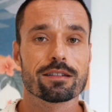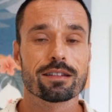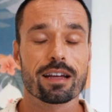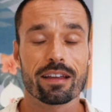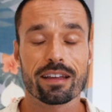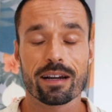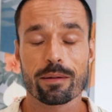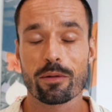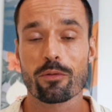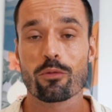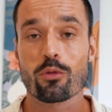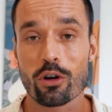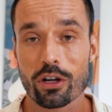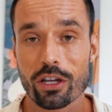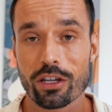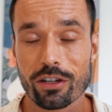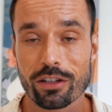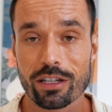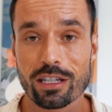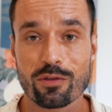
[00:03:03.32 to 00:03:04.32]
Now that I've been
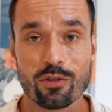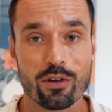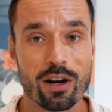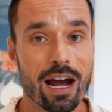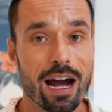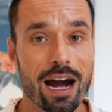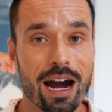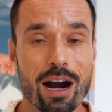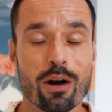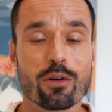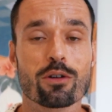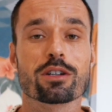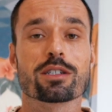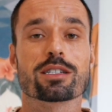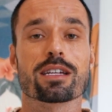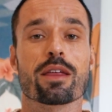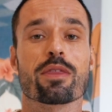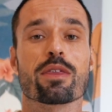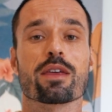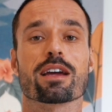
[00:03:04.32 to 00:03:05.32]
working on this for
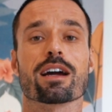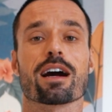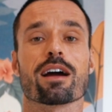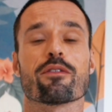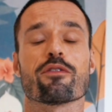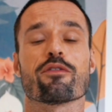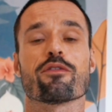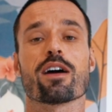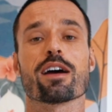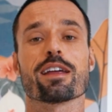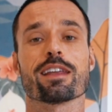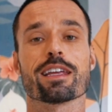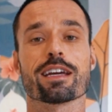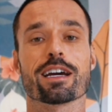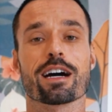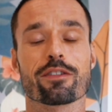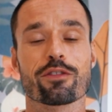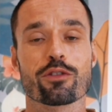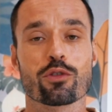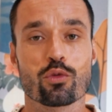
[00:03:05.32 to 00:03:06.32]
hours, I think I've finally
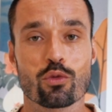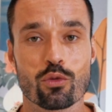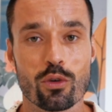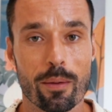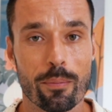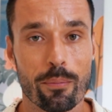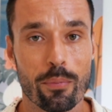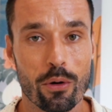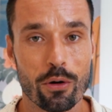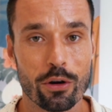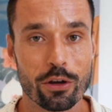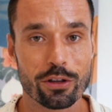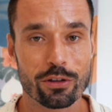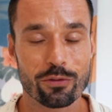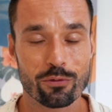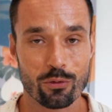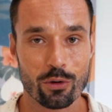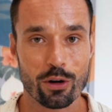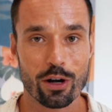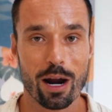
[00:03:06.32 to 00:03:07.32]
gotten to a
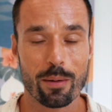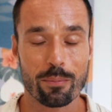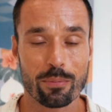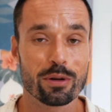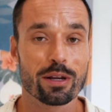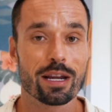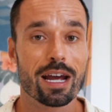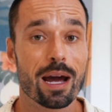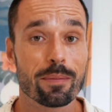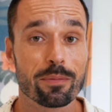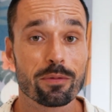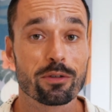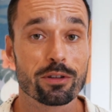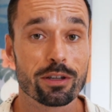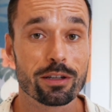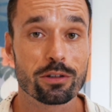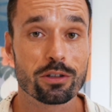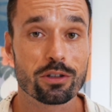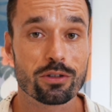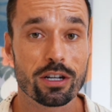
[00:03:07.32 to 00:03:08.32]
point where I'm pretty happy with
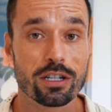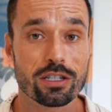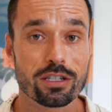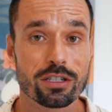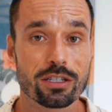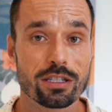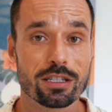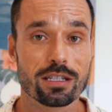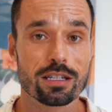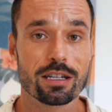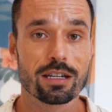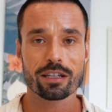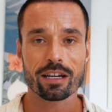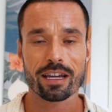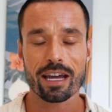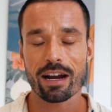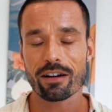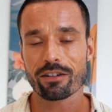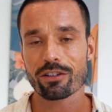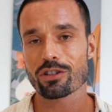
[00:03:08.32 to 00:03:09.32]
the illustrations. The
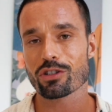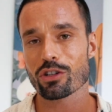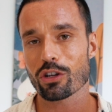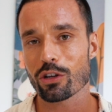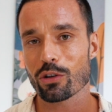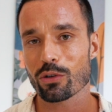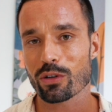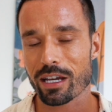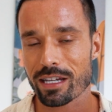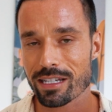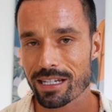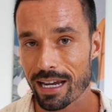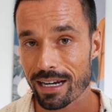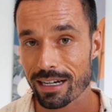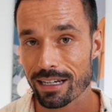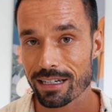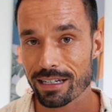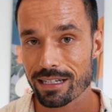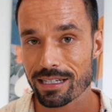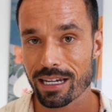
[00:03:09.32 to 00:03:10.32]
characters don't look
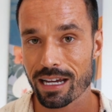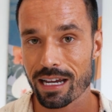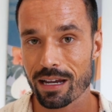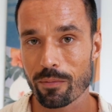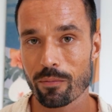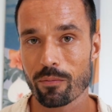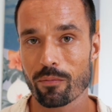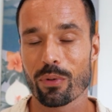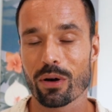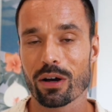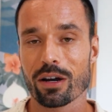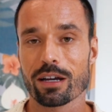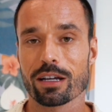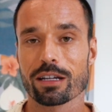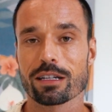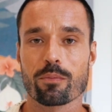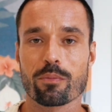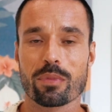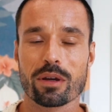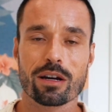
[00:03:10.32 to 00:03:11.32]
exactly the same,
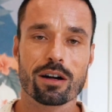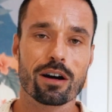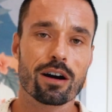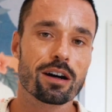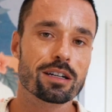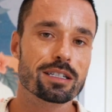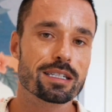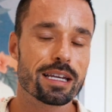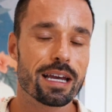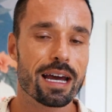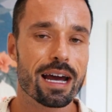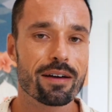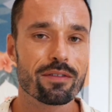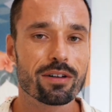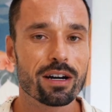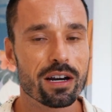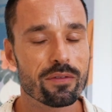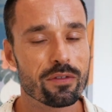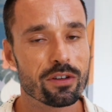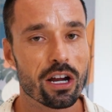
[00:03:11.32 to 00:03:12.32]
but because they have
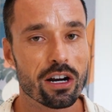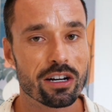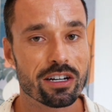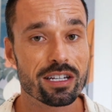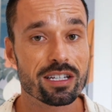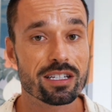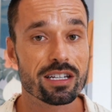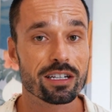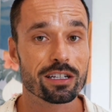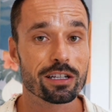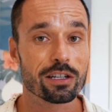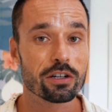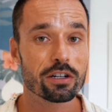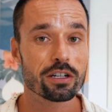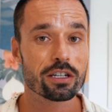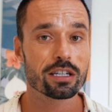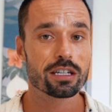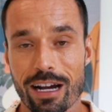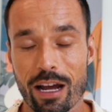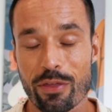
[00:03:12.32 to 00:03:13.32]
kind of an artistic
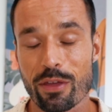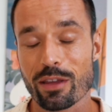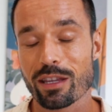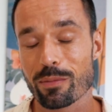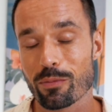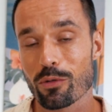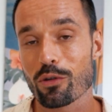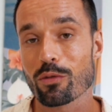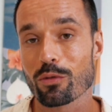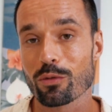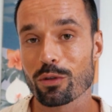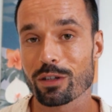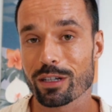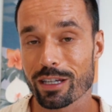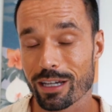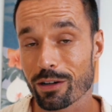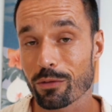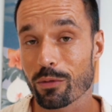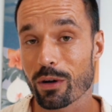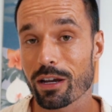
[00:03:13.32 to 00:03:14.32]
look, I think the book will
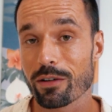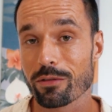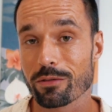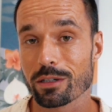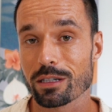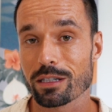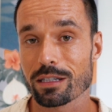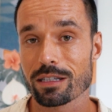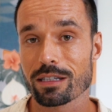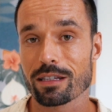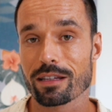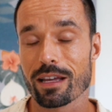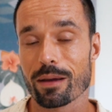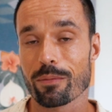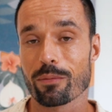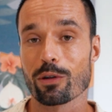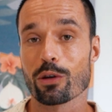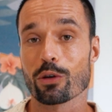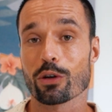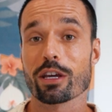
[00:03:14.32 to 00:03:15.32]
get away with
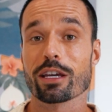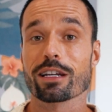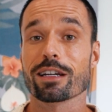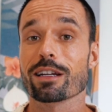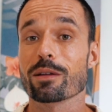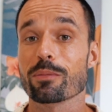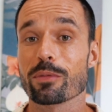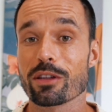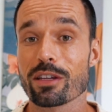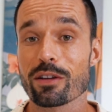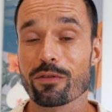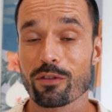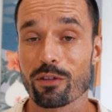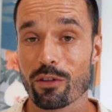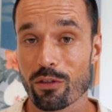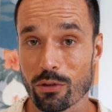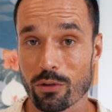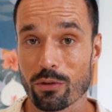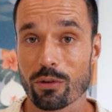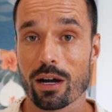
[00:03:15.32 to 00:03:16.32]
them looking a little bit
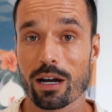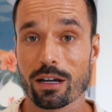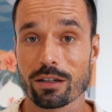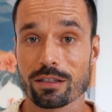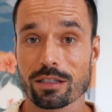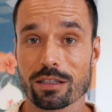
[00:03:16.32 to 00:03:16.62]
different throughout.